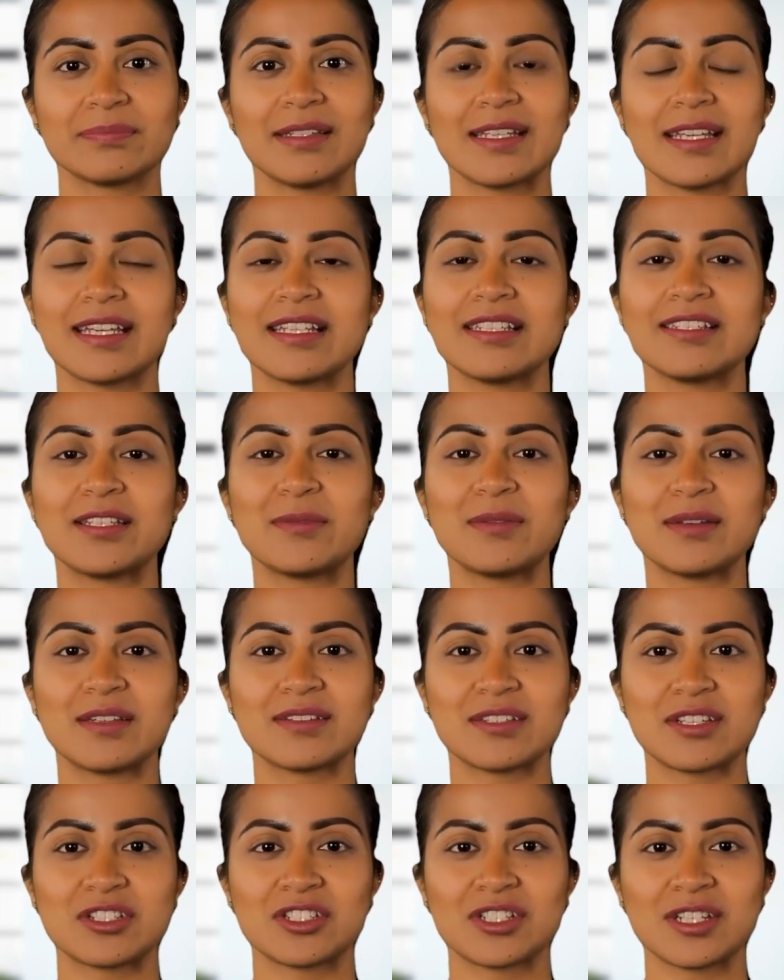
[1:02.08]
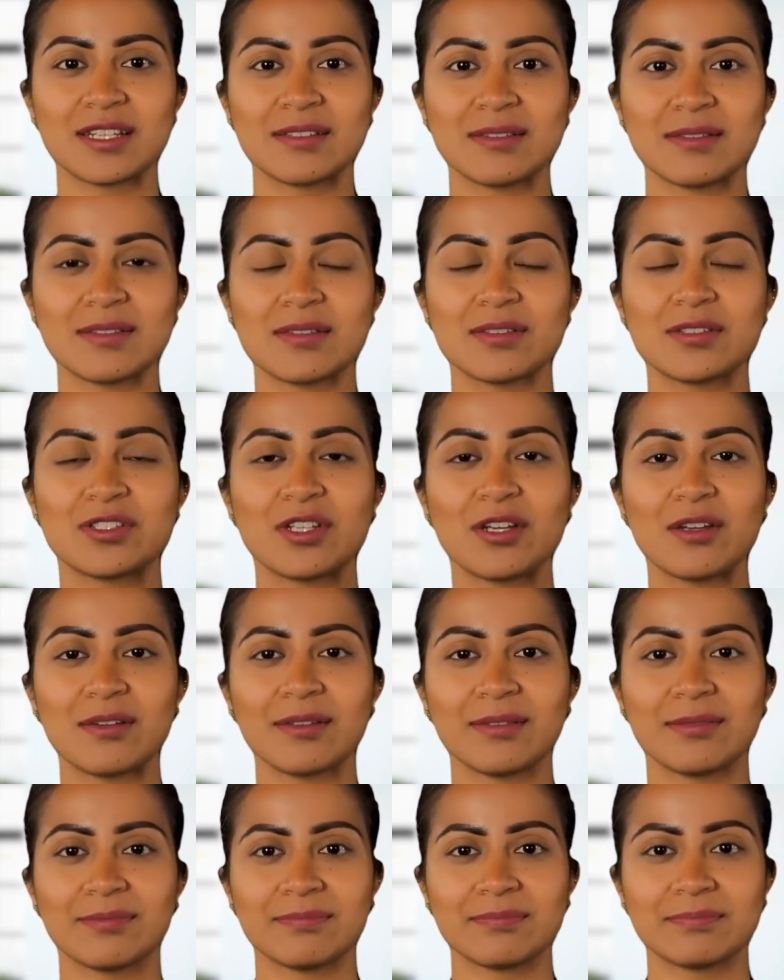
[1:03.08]
He is a musician,
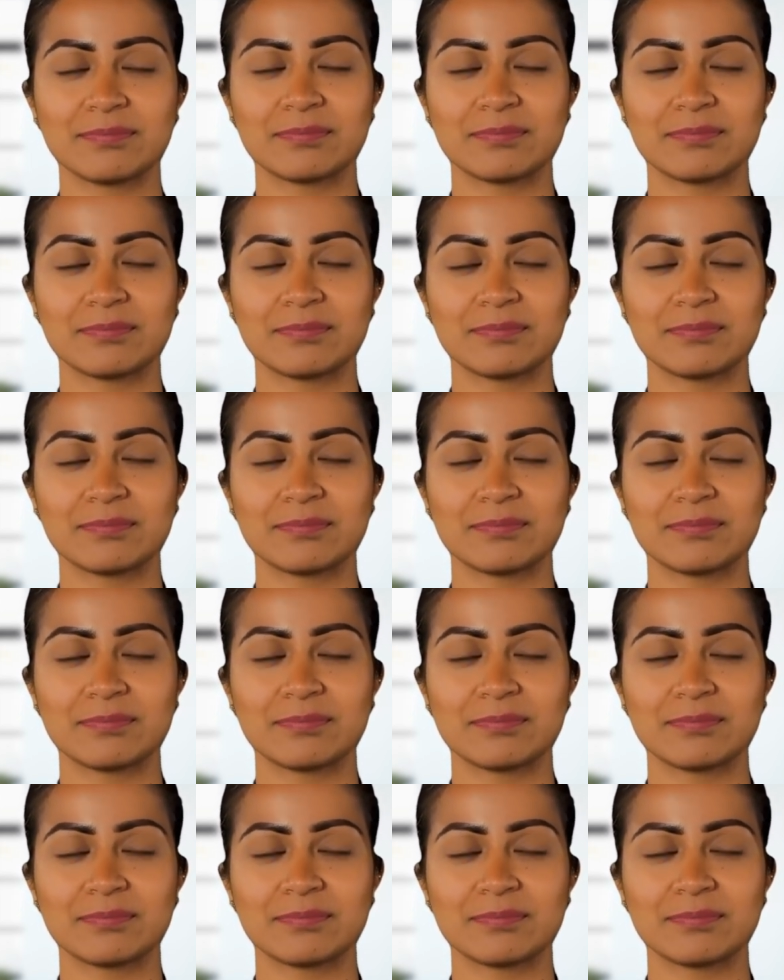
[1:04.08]
too.